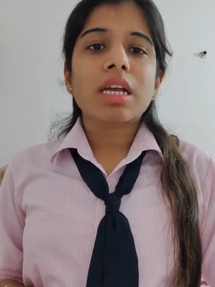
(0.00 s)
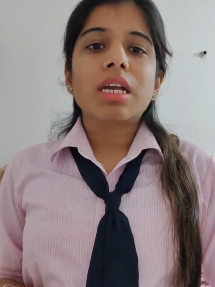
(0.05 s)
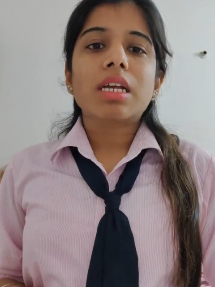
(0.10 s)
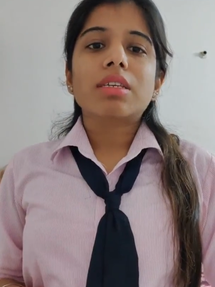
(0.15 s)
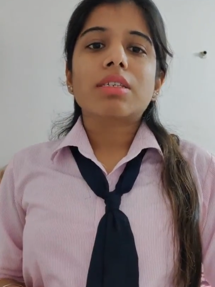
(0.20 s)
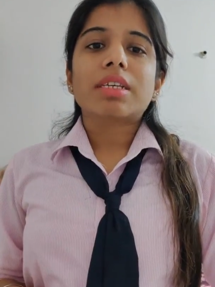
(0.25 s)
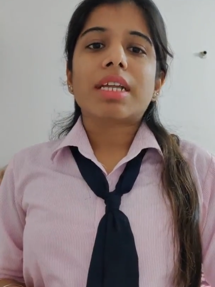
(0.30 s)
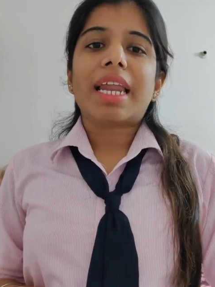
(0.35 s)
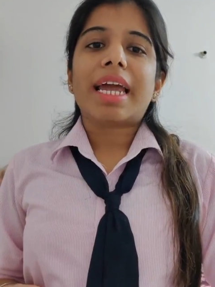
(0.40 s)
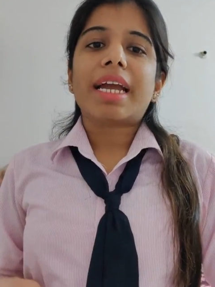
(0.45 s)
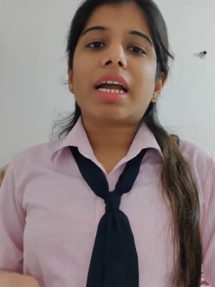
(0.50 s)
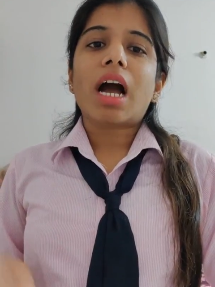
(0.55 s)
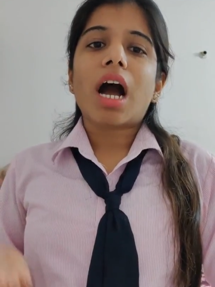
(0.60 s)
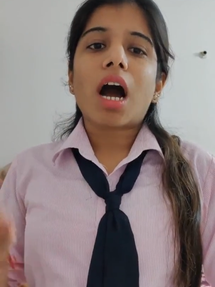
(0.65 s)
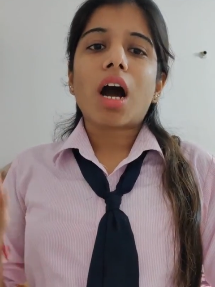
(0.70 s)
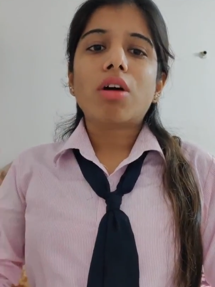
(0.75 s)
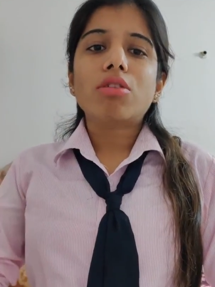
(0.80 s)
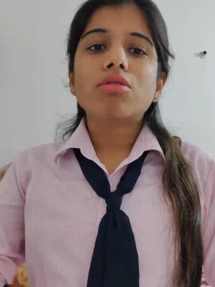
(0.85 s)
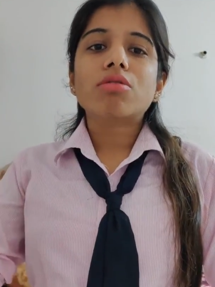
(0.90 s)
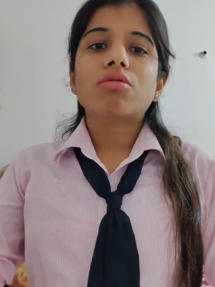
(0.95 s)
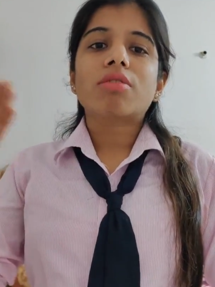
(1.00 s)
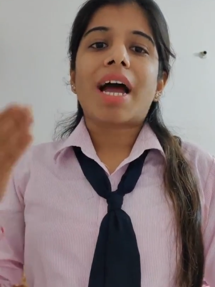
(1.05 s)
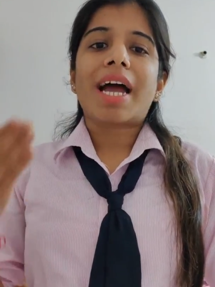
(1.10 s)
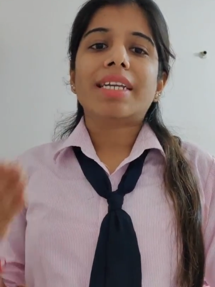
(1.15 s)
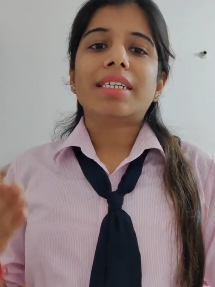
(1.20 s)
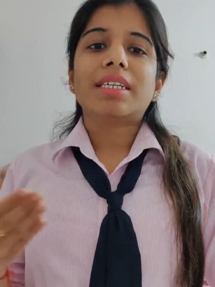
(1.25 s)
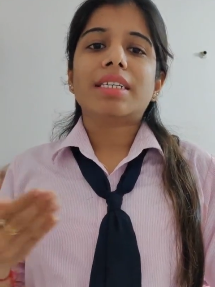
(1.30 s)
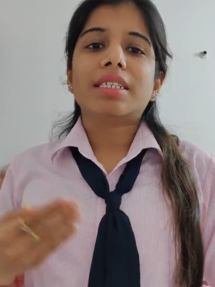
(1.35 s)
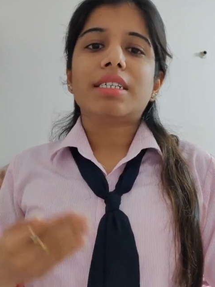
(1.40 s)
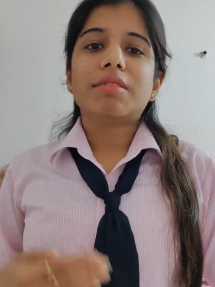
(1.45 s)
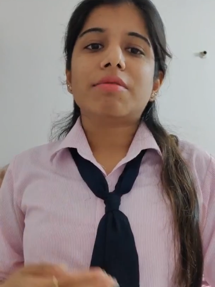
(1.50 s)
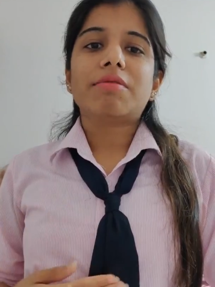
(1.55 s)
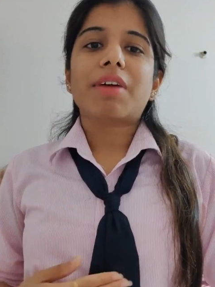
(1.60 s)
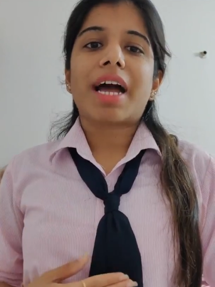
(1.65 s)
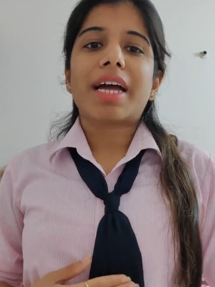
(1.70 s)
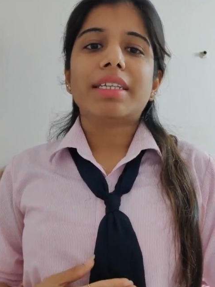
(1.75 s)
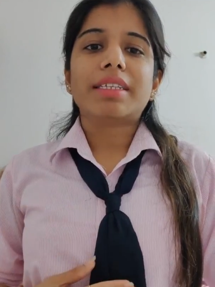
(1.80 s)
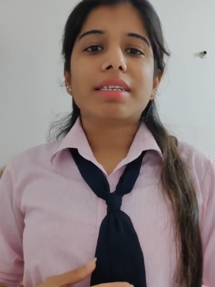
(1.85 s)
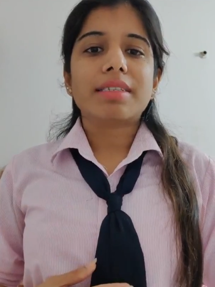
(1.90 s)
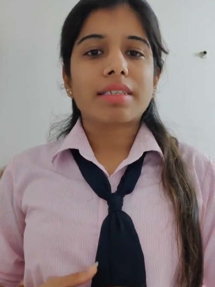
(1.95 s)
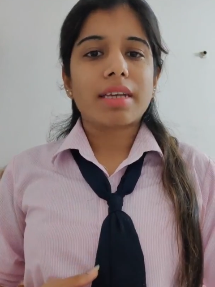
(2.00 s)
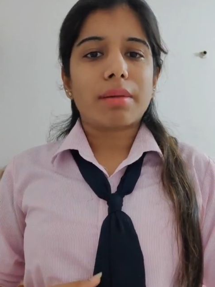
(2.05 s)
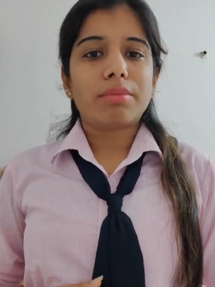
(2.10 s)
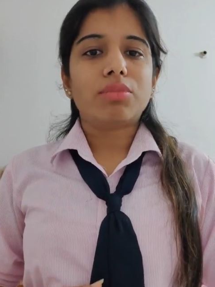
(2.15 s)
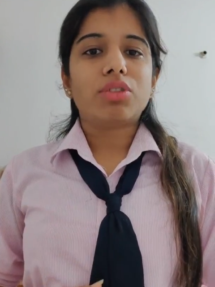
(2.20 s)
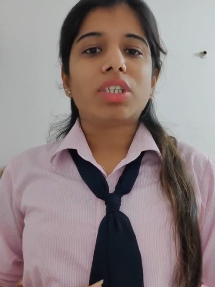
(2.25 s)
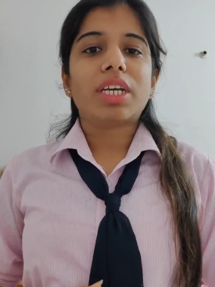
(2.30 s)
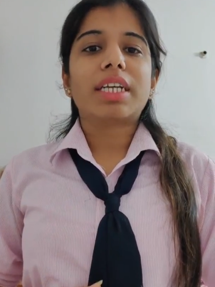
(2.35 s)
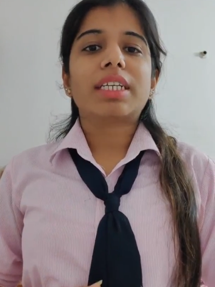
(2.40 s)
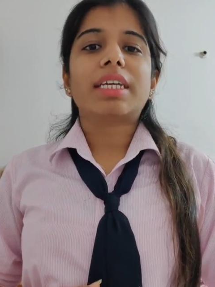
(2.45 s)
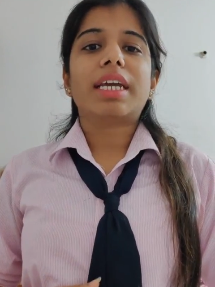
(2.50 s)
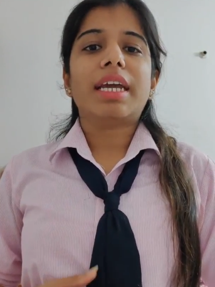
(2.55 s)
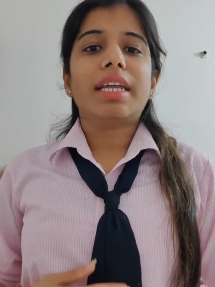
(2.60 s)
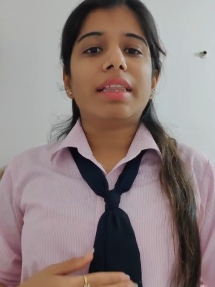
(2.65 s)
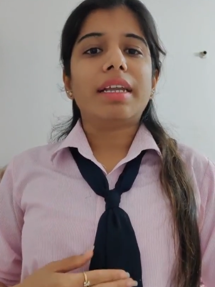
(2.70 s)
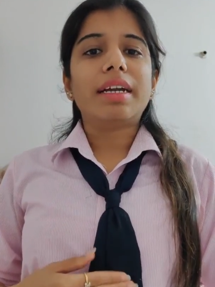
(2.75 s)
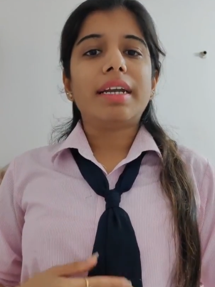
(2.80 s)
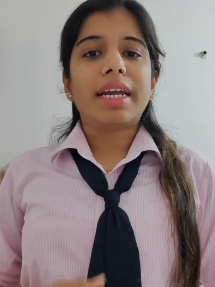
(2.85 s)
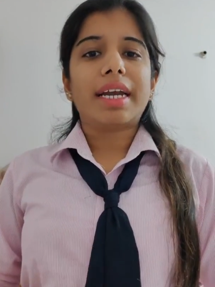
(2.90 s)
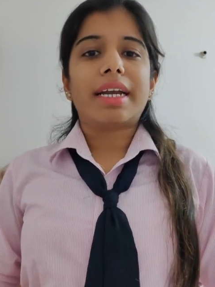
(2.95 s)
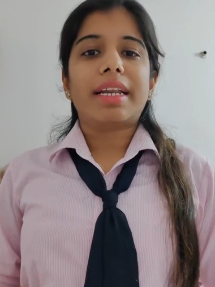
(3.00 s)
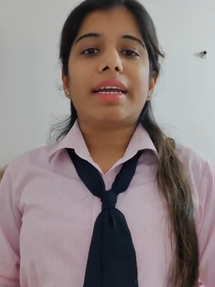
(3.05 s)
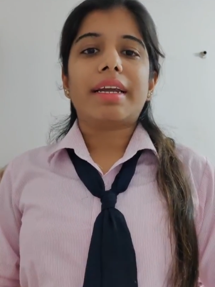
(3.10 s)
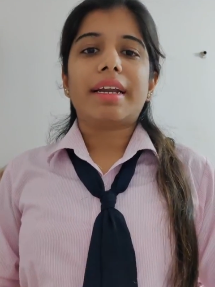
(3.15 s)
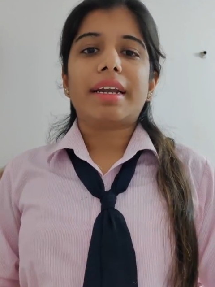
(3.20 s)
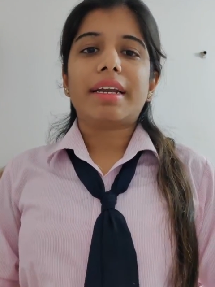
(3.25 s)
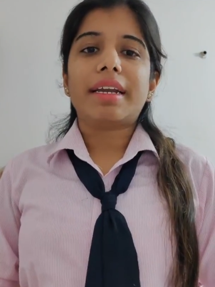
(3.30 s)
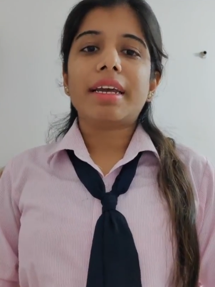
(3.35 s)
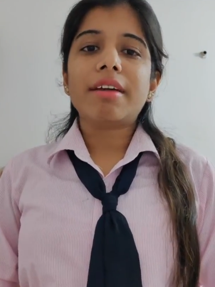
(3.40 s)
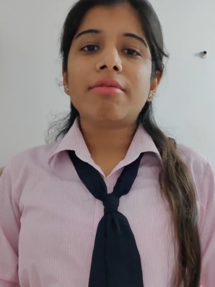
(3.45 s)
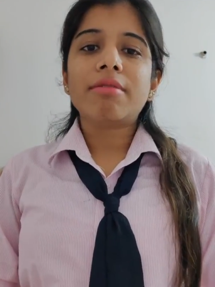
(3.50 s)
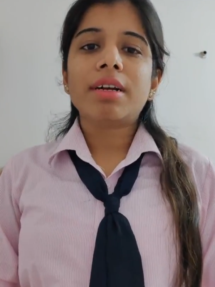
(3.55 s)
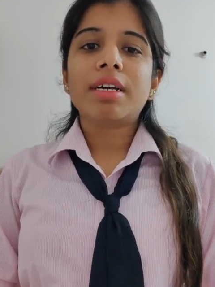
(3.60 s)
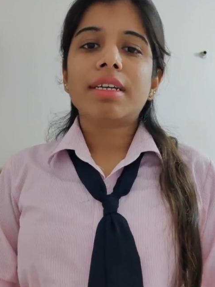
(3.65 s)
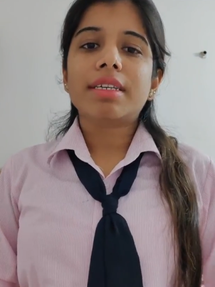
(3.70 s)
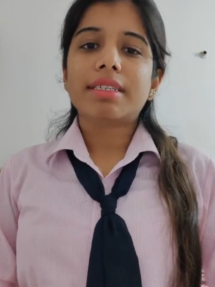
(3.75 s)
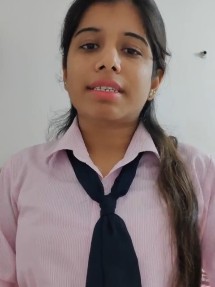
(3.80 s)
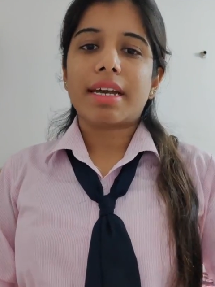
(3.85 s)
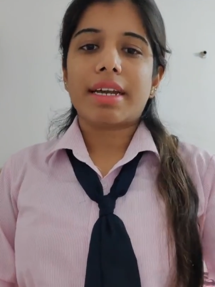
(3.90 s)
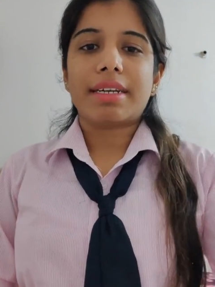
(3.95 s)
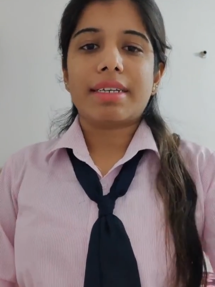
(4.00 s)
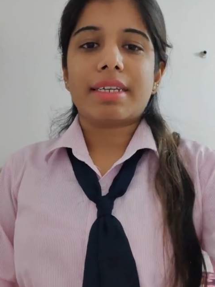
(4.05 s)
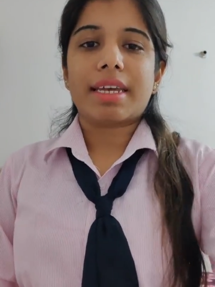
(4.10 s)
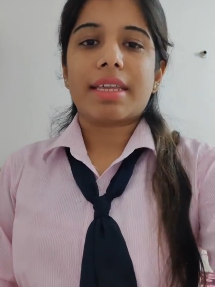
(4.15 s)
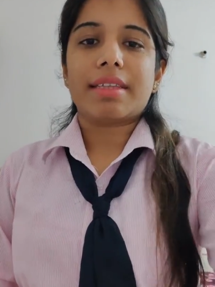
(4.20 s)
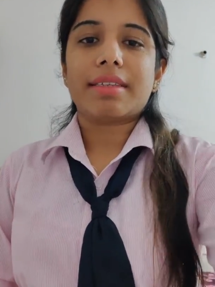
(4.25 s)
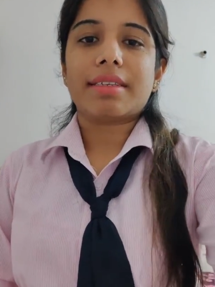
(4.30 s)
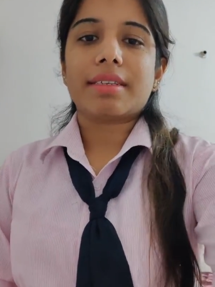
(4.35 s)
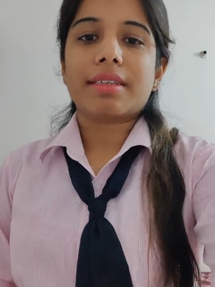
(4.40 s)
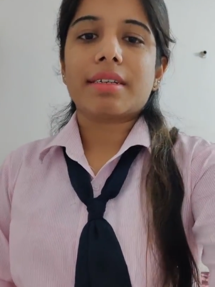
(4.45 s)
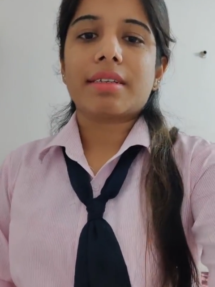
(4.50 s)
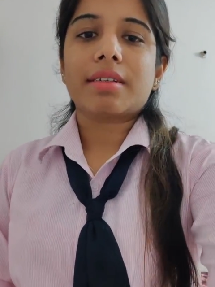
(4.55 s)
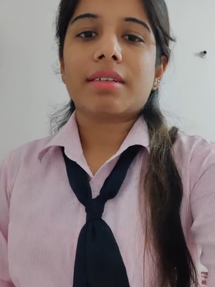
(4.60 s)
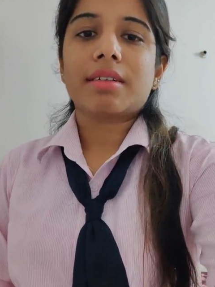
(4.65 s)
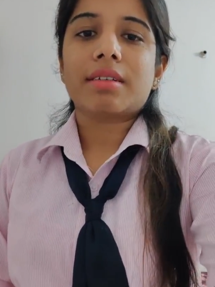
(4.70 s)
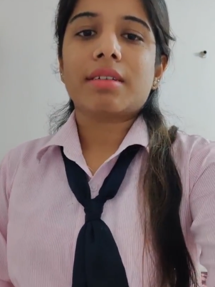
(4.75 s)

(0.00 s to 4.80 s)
So like how to identify the subject in the declarative sentence.